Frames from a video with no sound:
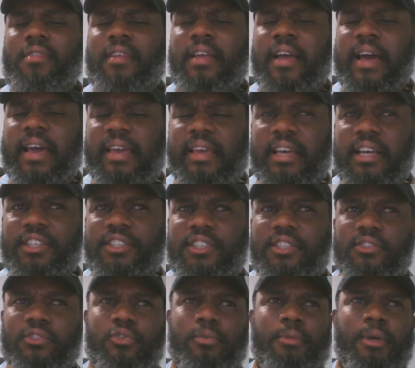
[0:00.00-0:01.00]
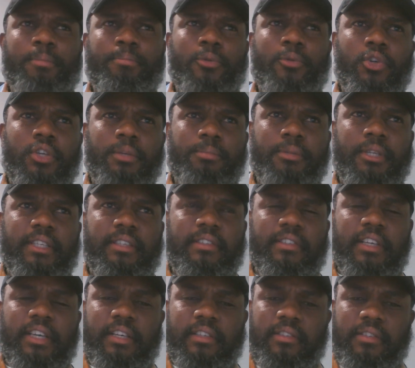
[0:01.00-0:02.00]
I engaged in some
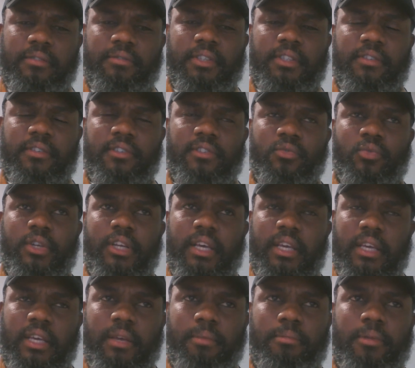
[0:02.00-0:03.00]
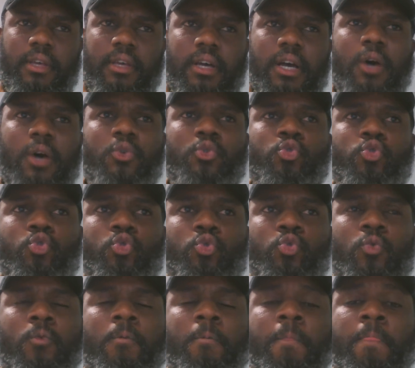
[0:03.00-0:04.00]
employability activities when I came here. How
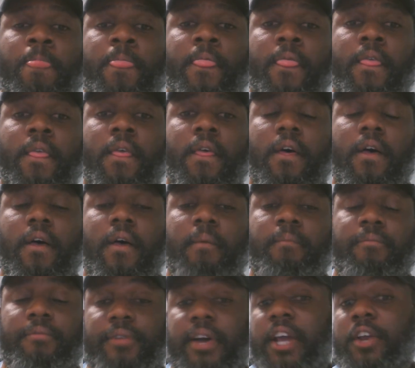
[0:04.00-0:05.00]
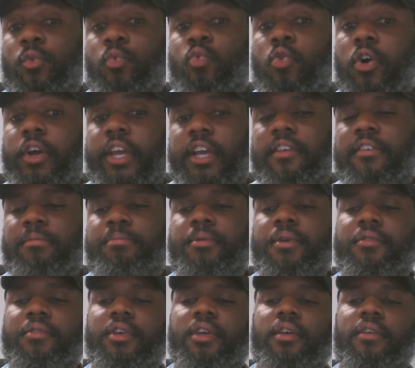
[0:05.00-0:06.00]
to find work
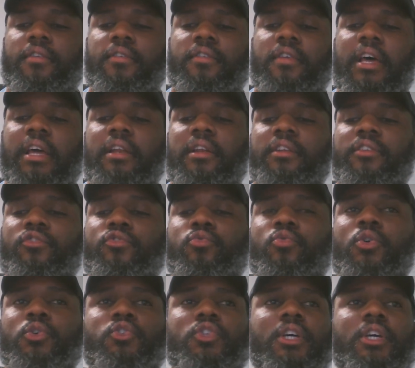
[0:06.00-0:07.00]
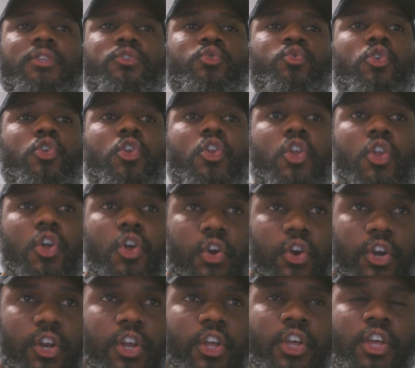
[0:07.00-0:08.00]
experience. I wanted to
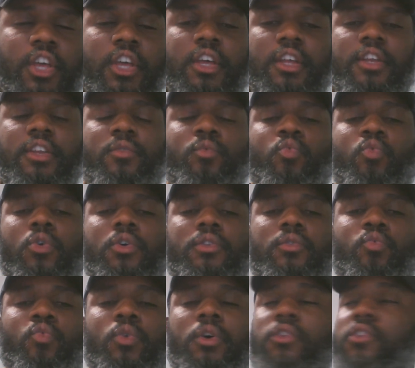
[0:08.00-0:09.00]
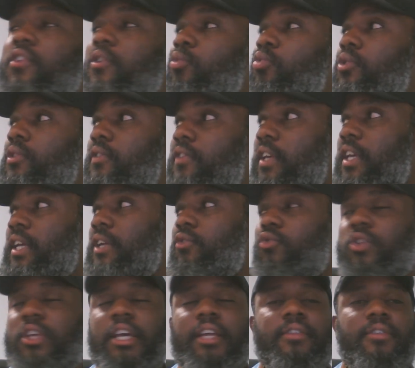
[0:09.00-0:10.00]
learn what it would take to
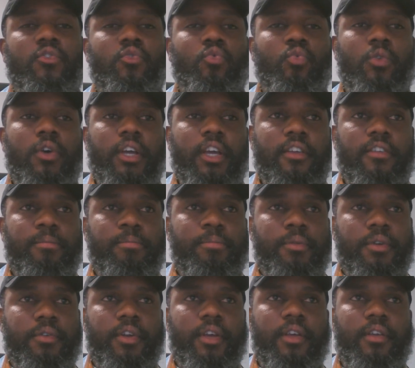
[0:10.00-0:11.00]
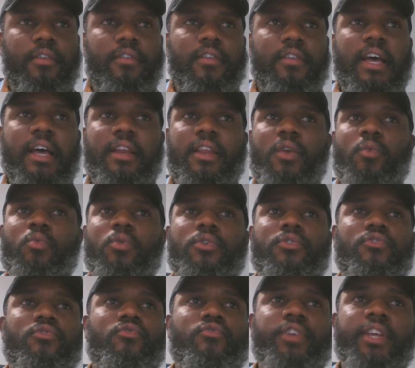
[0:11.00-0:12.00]
get this work experience, and it
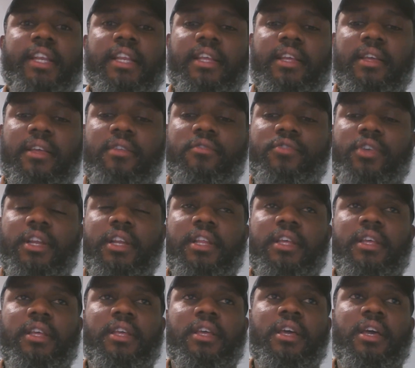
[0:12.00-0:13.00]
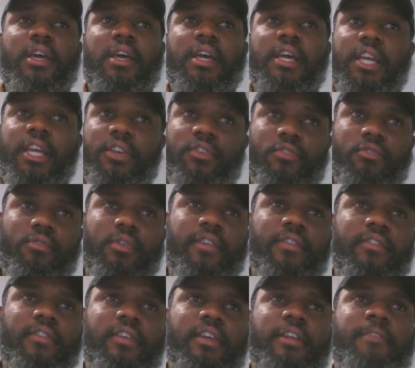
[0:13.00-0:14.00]
was really
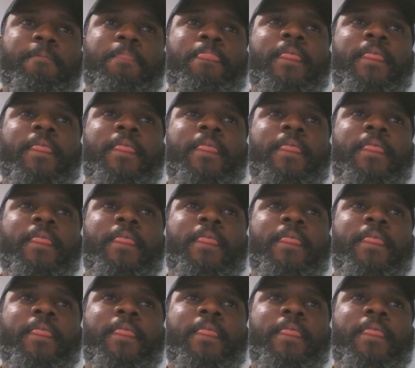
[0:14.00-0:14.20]
interesting.